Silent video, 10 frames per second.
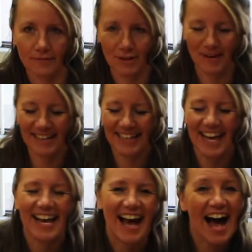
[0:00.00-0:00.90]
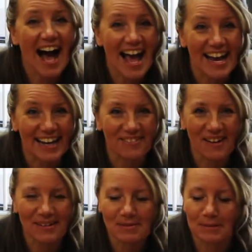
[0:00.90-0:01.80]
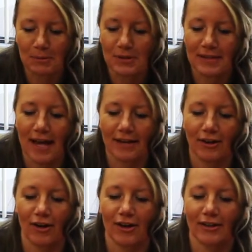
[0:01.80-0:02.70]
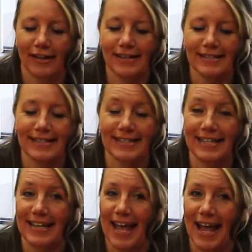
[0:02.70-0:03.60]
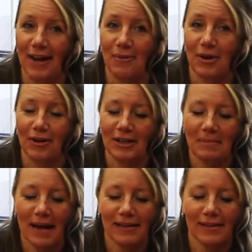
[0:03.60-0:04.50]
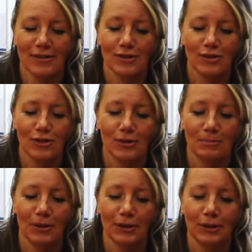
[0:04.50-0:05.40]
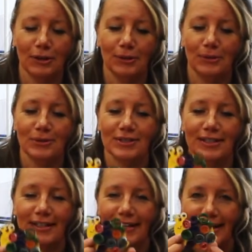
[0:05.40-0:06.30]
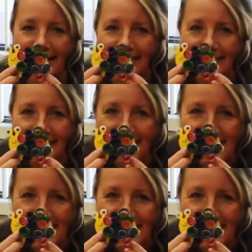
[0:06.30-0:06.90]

Ready? Hi, welcome Spruceland artists. Today we are going to make this super cute little